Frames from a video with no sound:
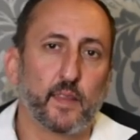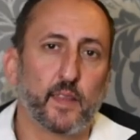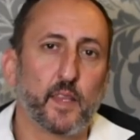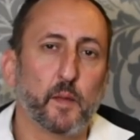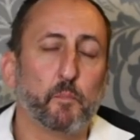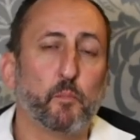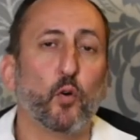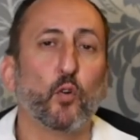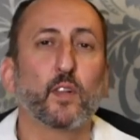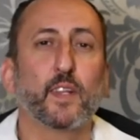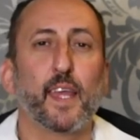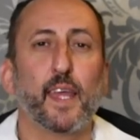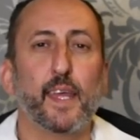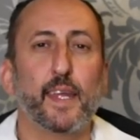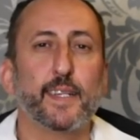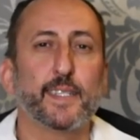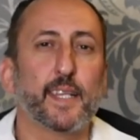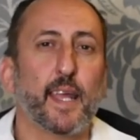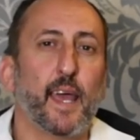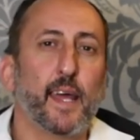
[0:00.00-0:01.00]
The pulque
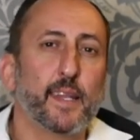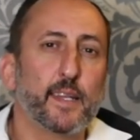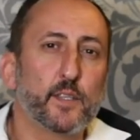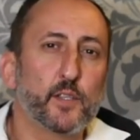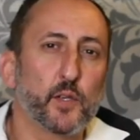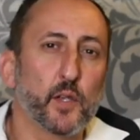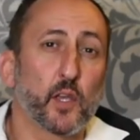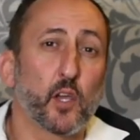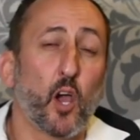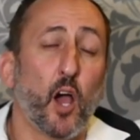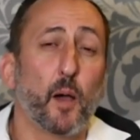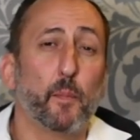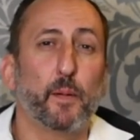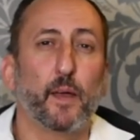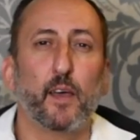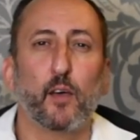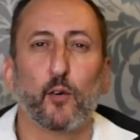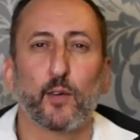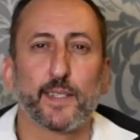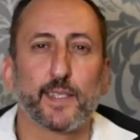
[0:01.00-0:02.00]
is added to
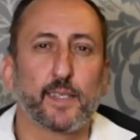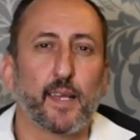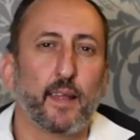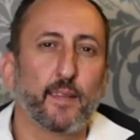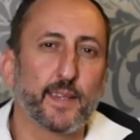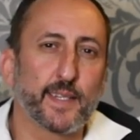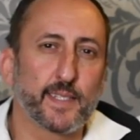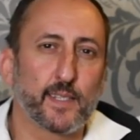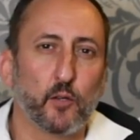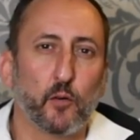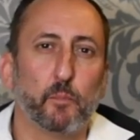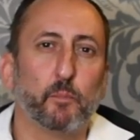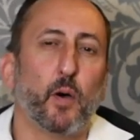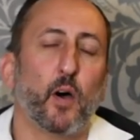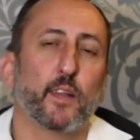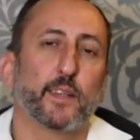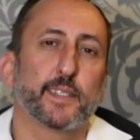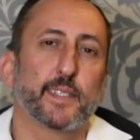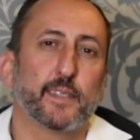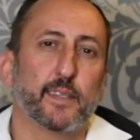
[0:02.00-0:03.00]
copper or stainless steel
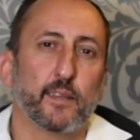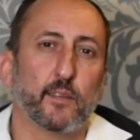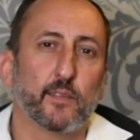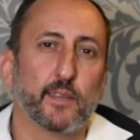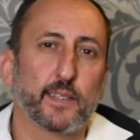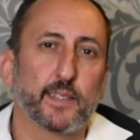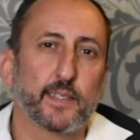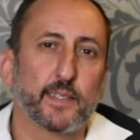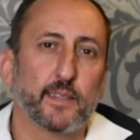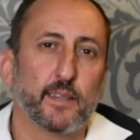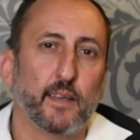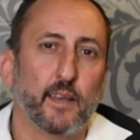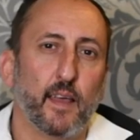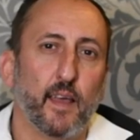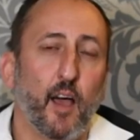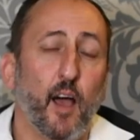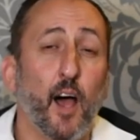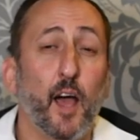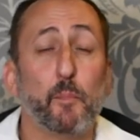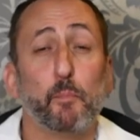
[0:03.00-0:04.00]
pot stills.
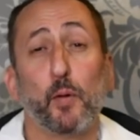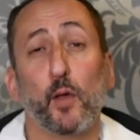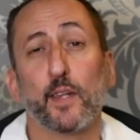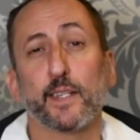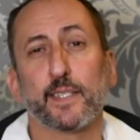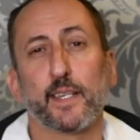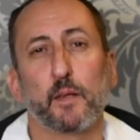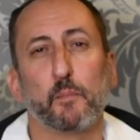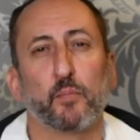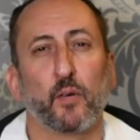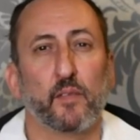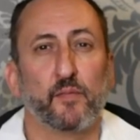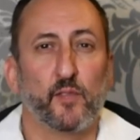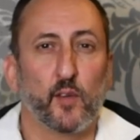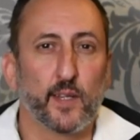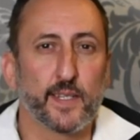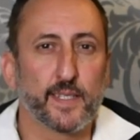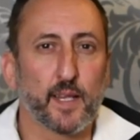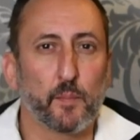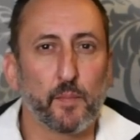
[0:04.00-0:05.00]
I personally
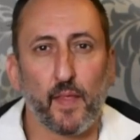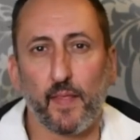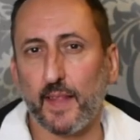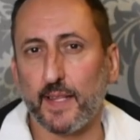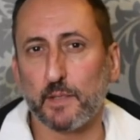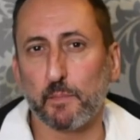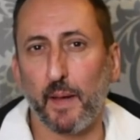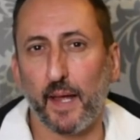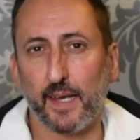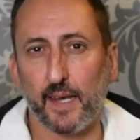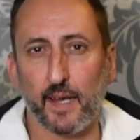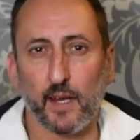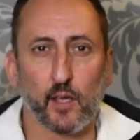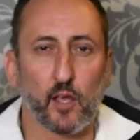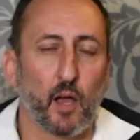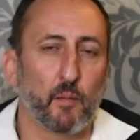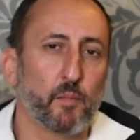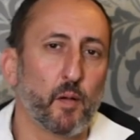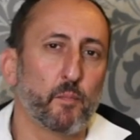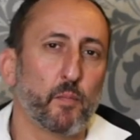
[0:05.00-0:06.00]
prefer something that's made in a
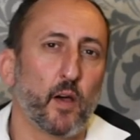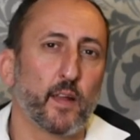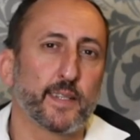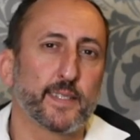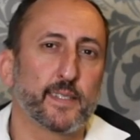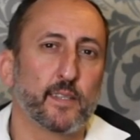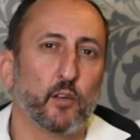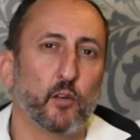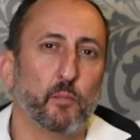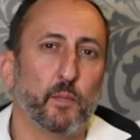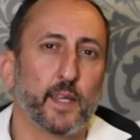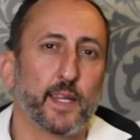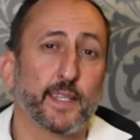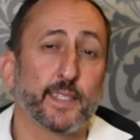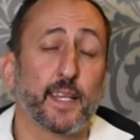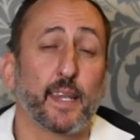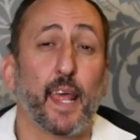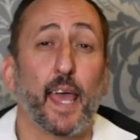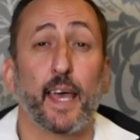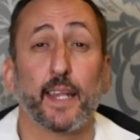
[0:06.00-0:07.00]
copper pot still
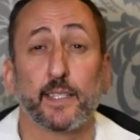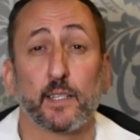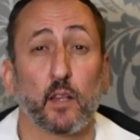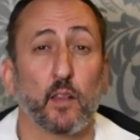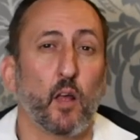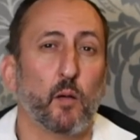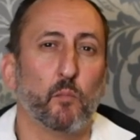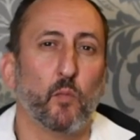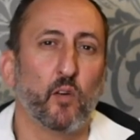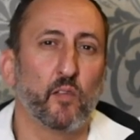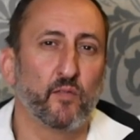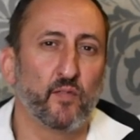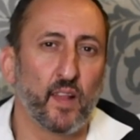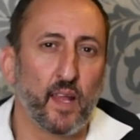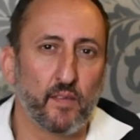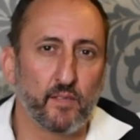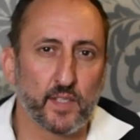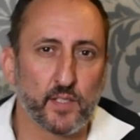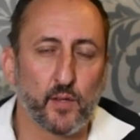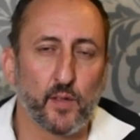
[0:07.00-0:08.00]
because it adds a lot more
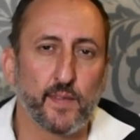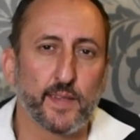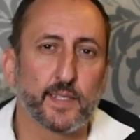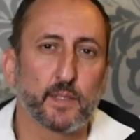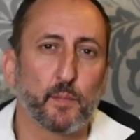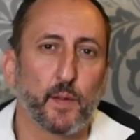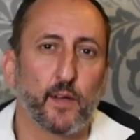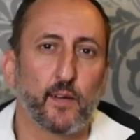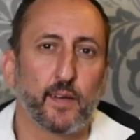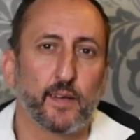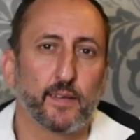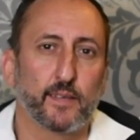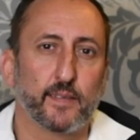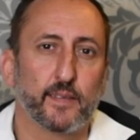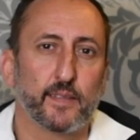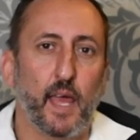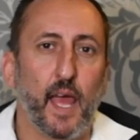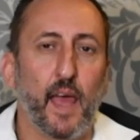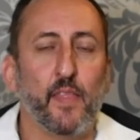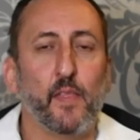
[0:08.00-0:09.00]
flavor to the spirit.
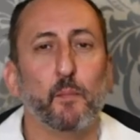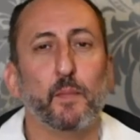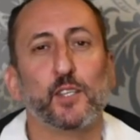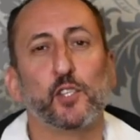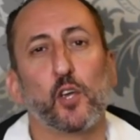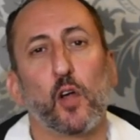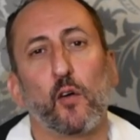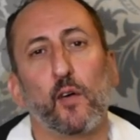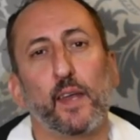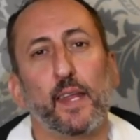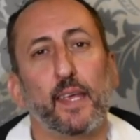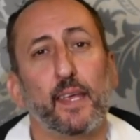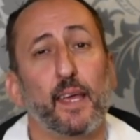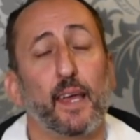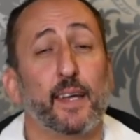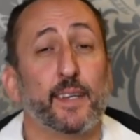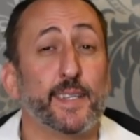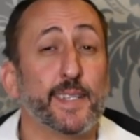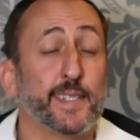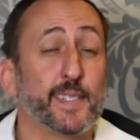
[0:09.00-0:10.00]
And the majority
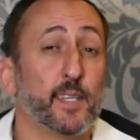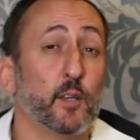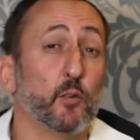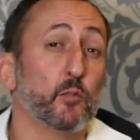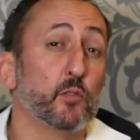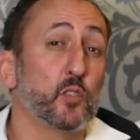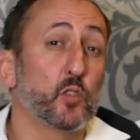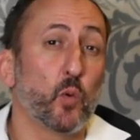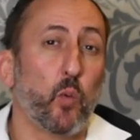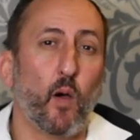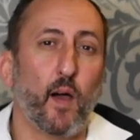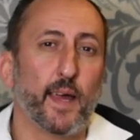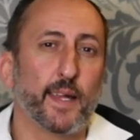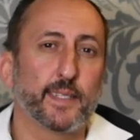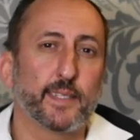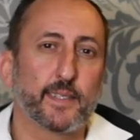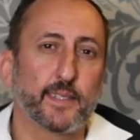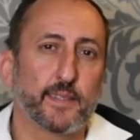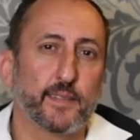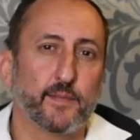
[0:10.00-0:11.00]
are distilled
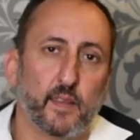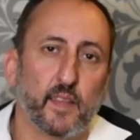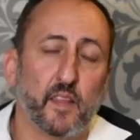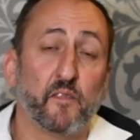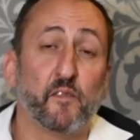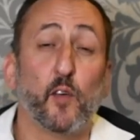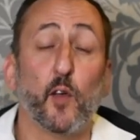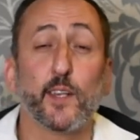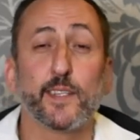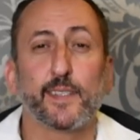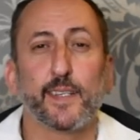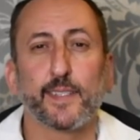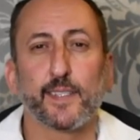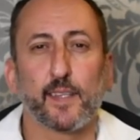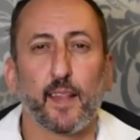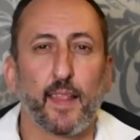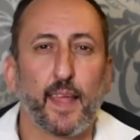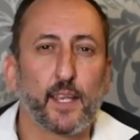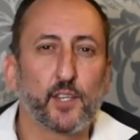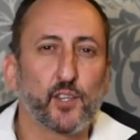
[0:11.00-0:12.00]
twice. The first
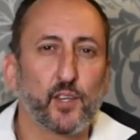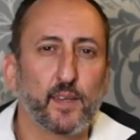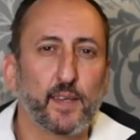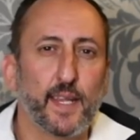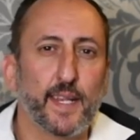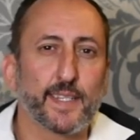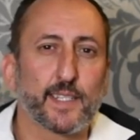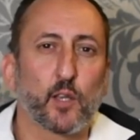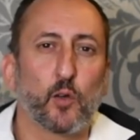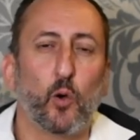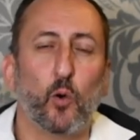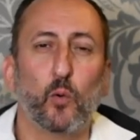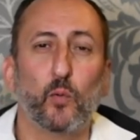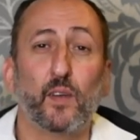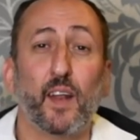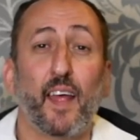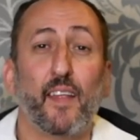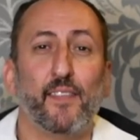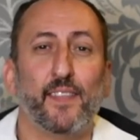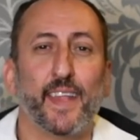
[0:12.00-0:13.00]
distillation is
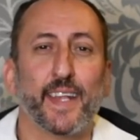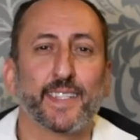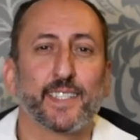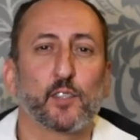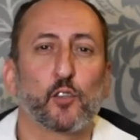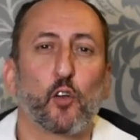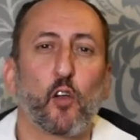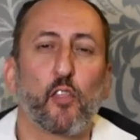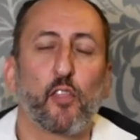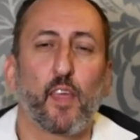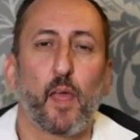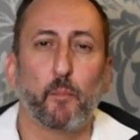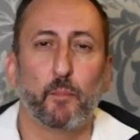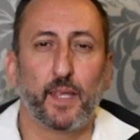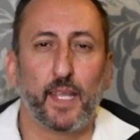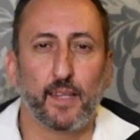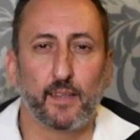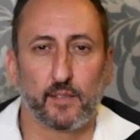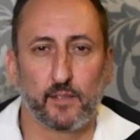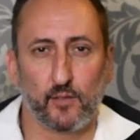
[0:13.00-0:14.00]
called
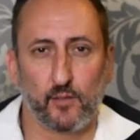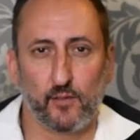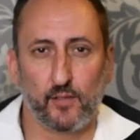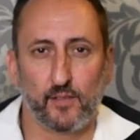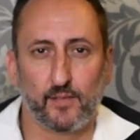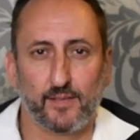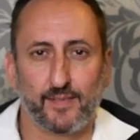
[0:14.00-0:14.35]
destrozamiento.